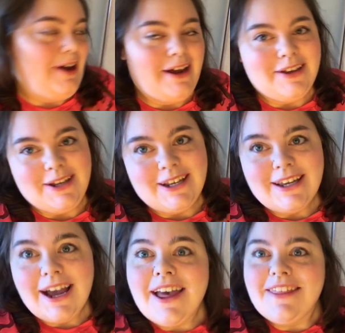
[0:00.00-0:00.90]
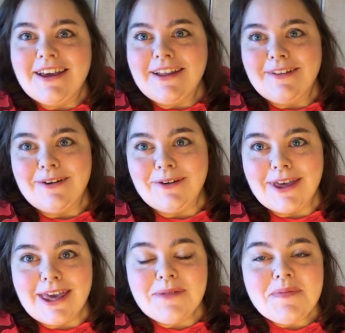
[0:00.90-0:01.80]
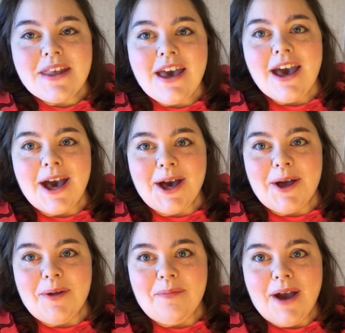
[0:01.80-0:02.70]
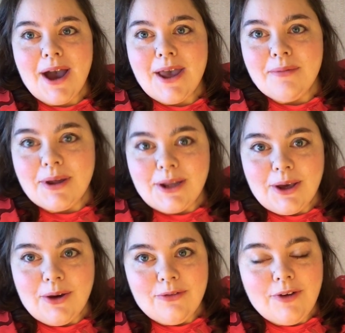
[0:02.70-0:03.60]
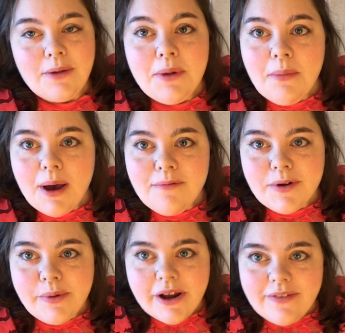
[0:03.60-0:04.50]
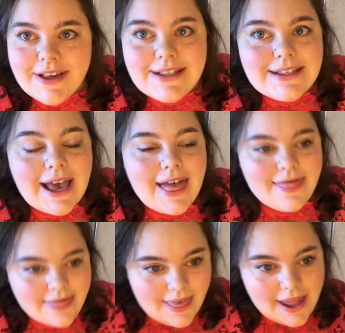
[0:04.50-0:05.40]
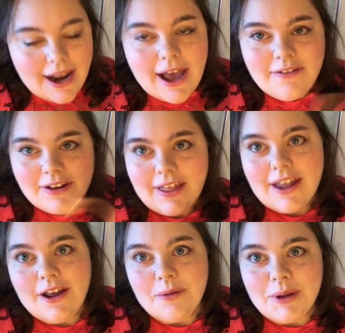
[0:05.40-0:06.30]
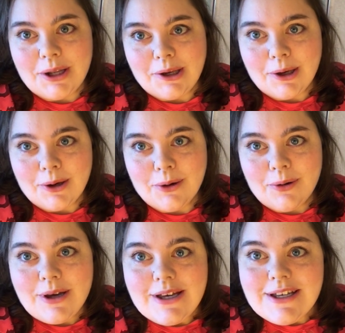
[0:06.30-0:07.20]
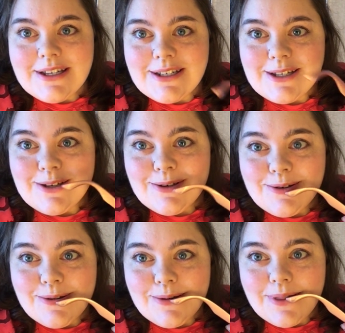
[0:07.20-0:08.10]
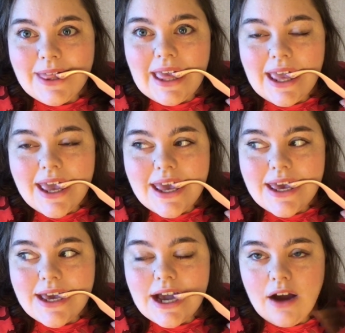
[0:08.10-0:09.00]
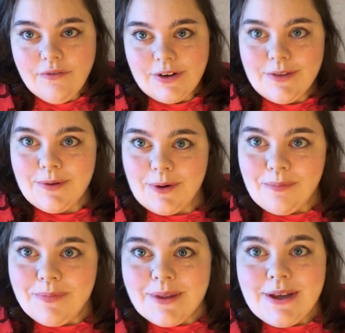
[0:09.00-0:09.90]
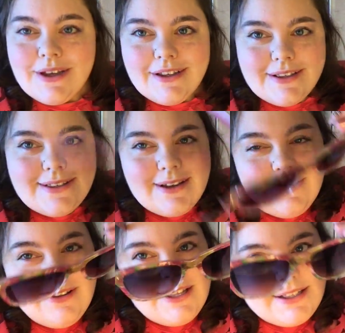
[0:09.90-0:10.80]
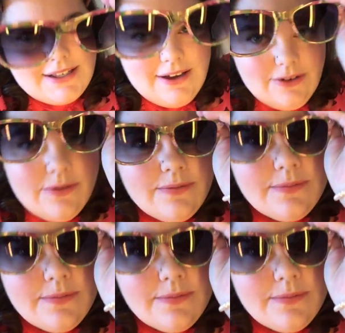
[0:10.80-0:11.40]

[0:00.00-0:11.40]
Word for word: no, I'm kidding. I think I look okay. Um, I am gonna go find my mom for breakfast, and then after that, I'm gonna go to the conference room. So let's go.